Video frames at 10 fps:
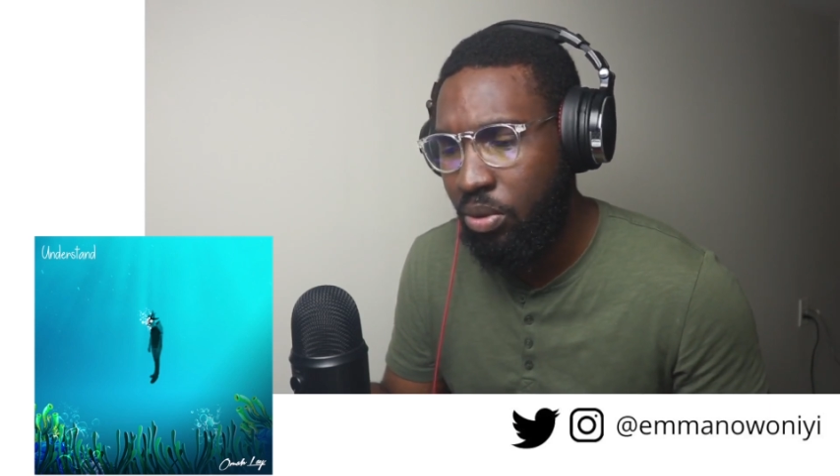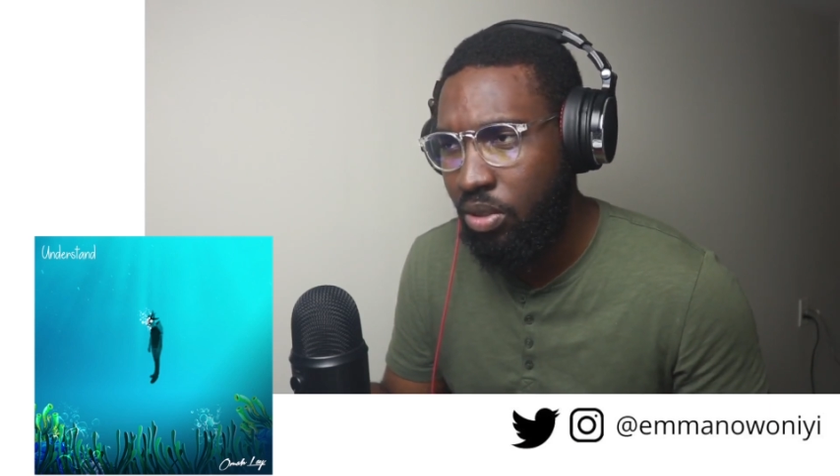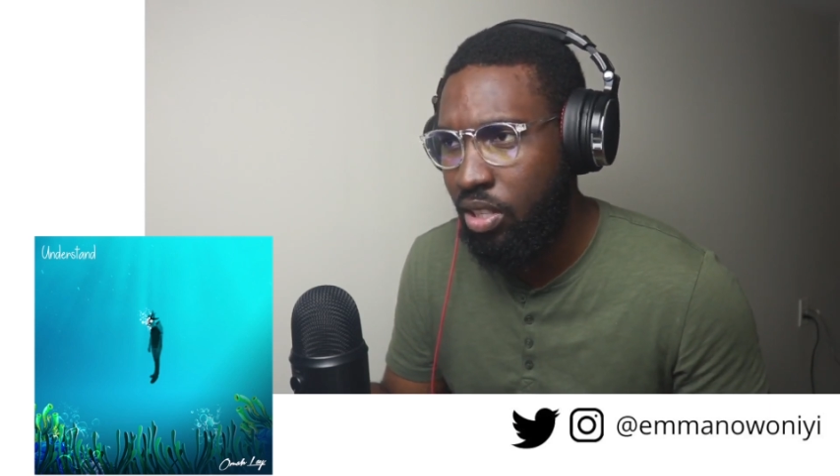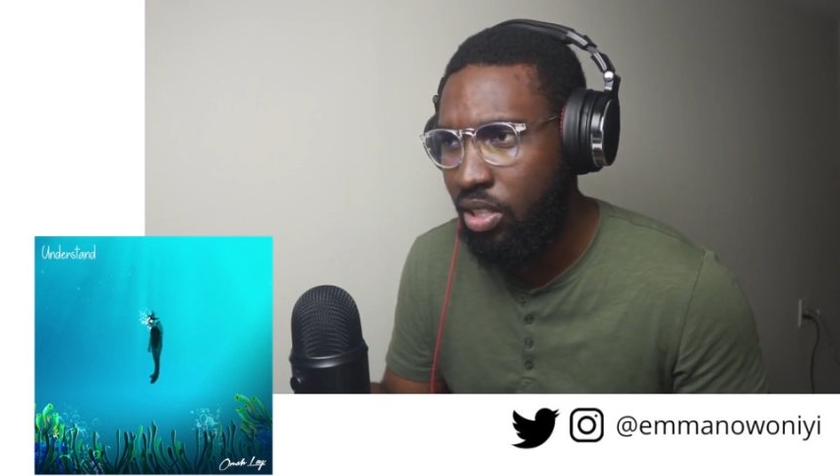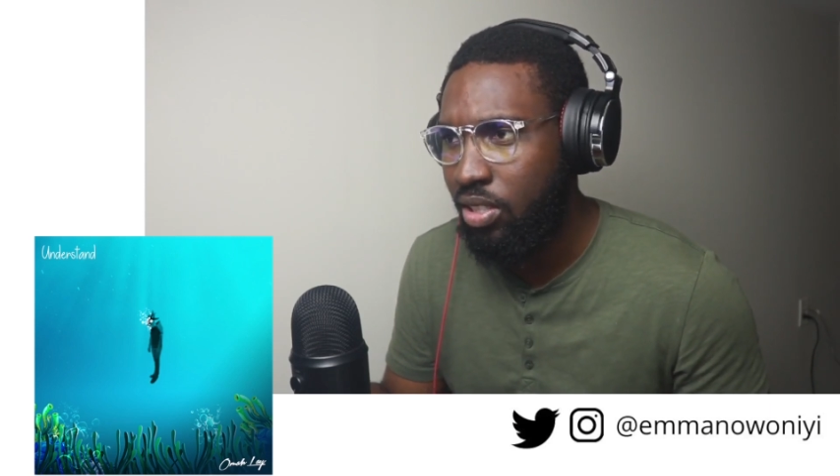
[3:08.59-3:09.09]

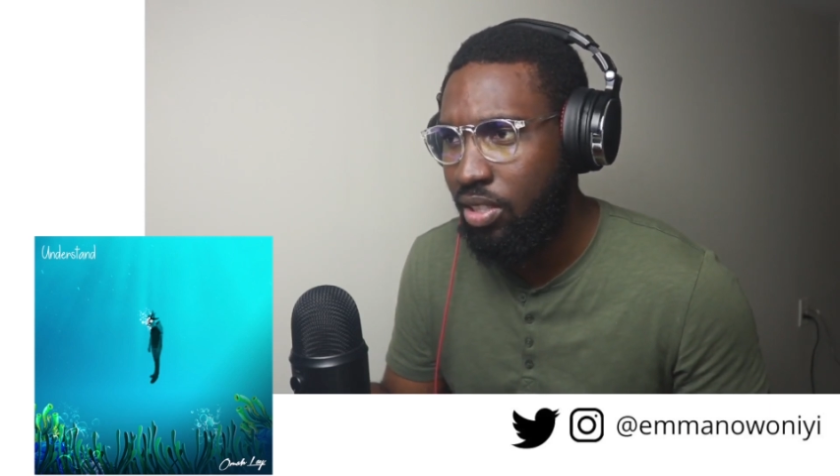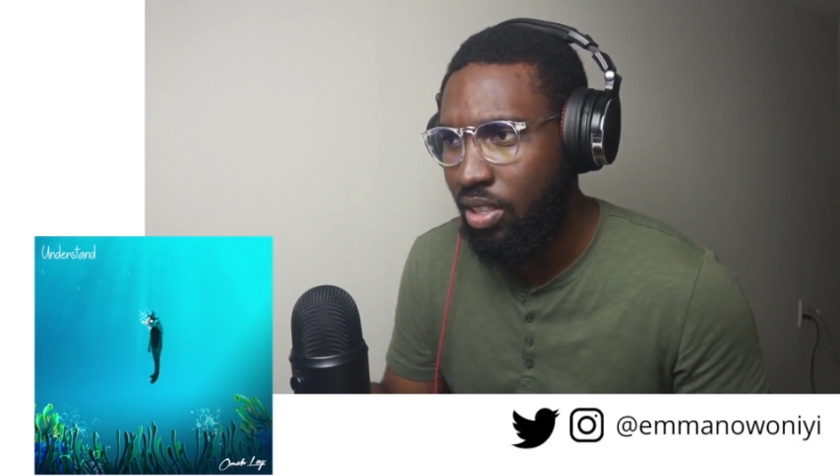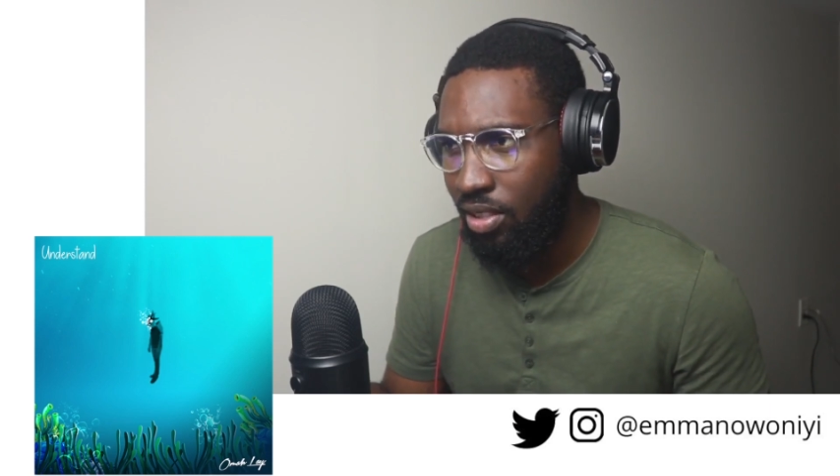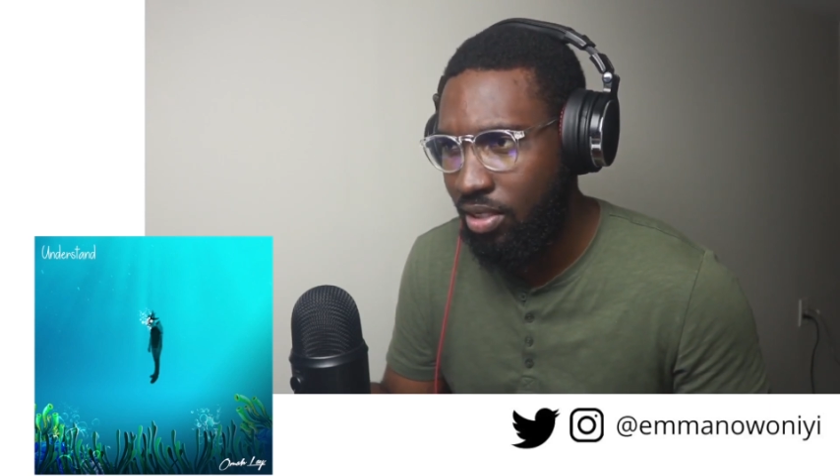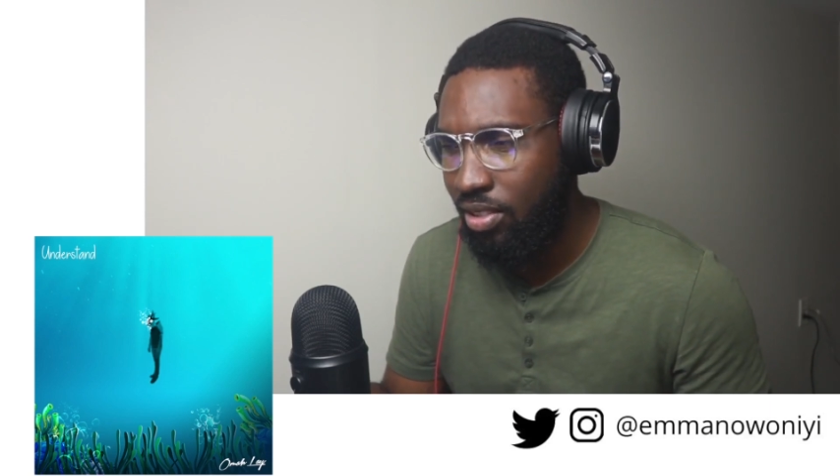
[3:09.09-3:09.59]

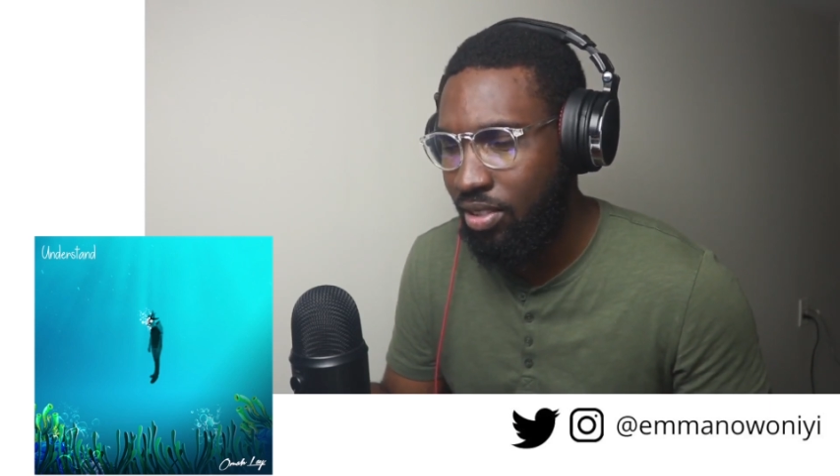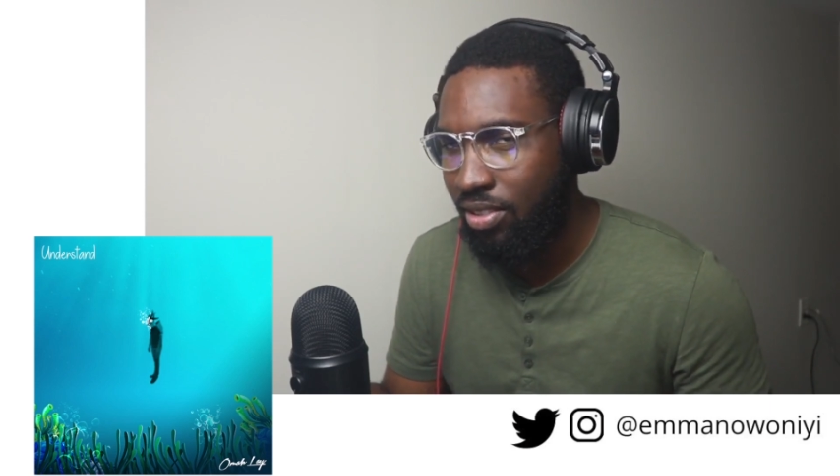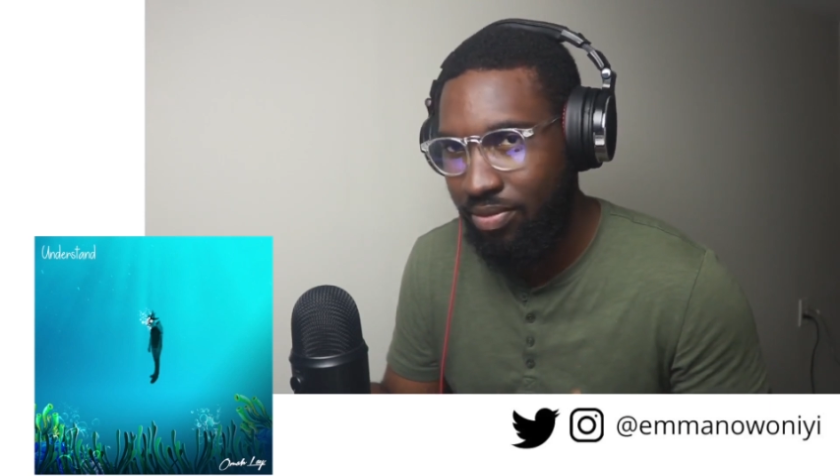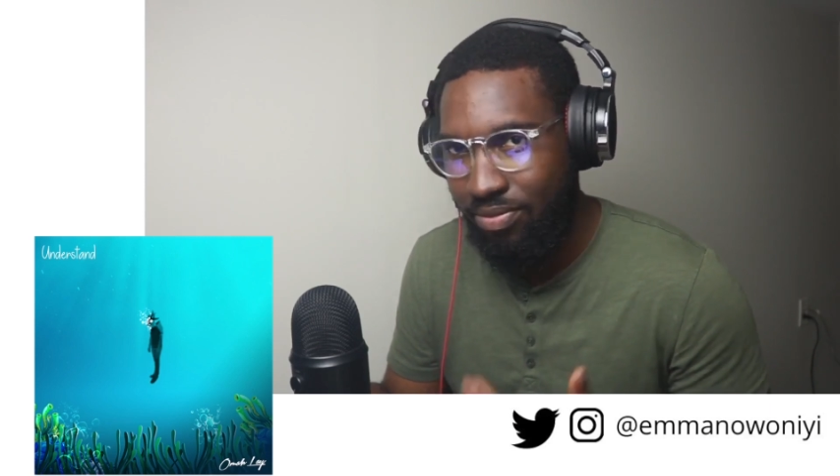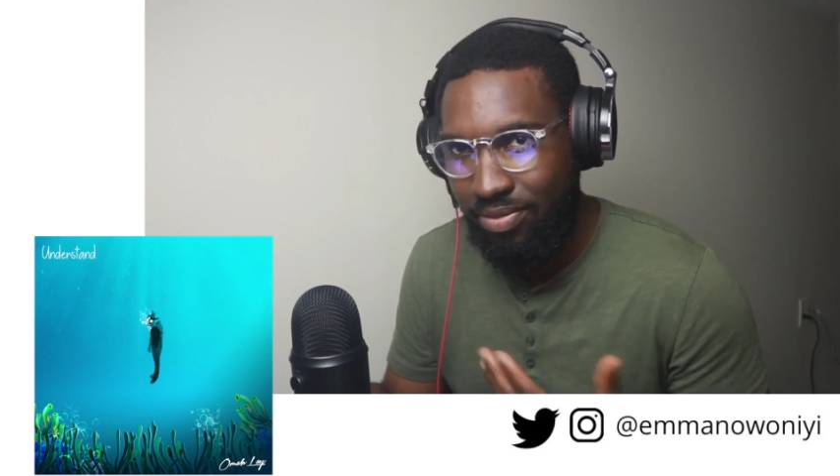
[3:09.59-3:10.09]
It's
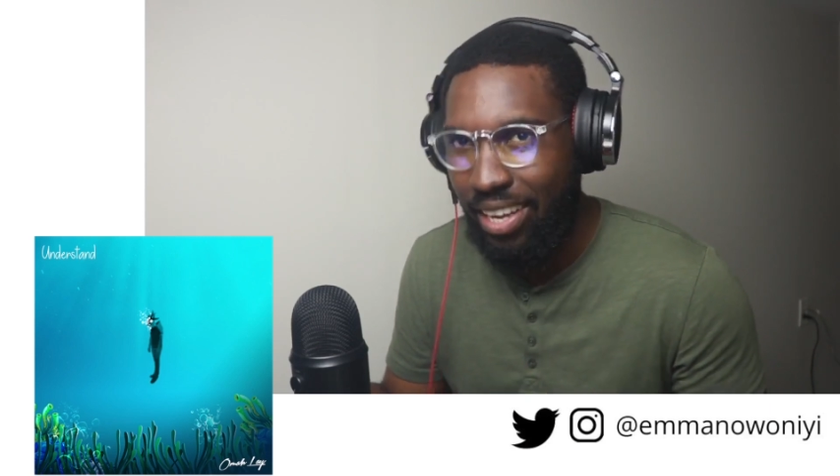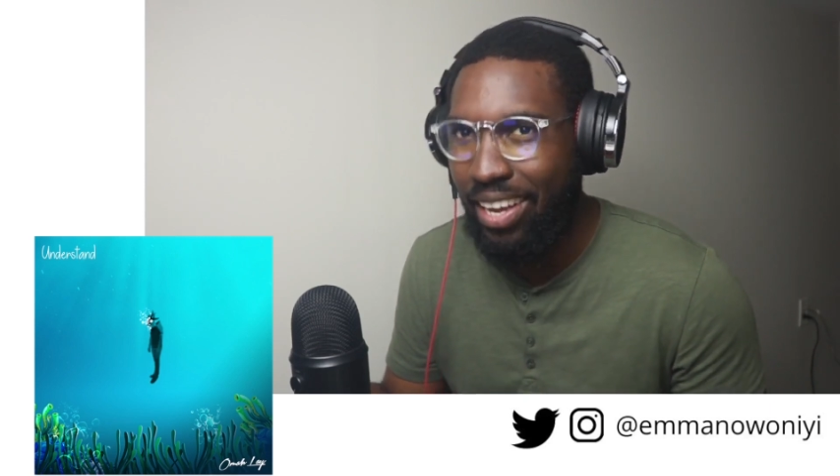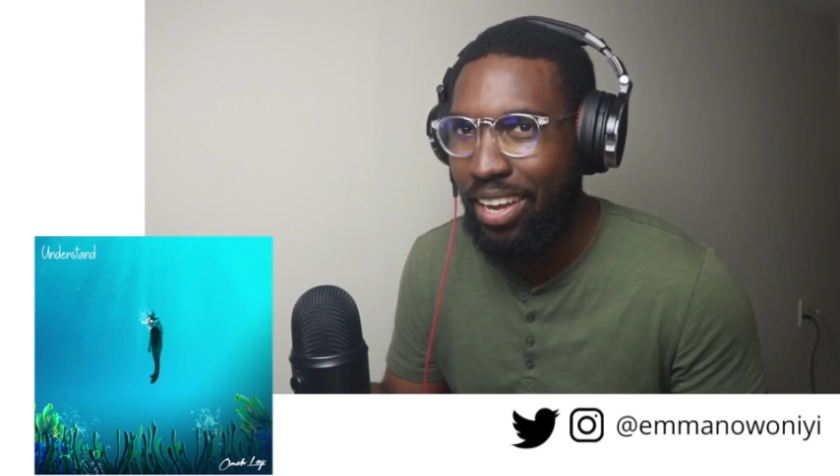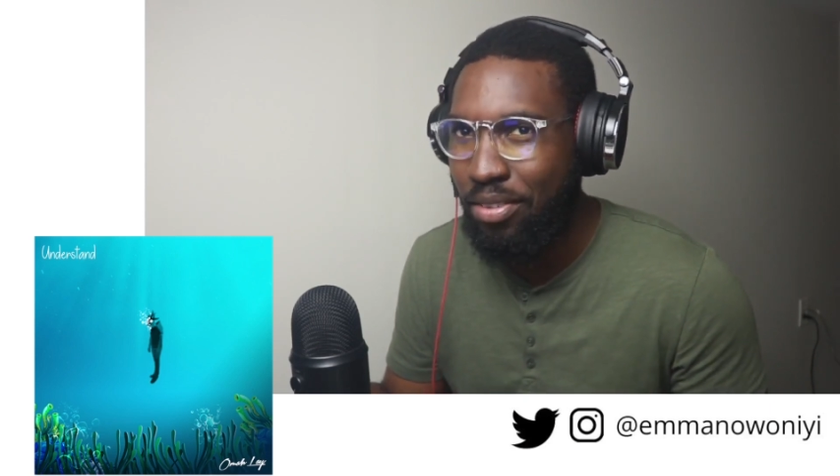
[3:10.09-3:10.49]
again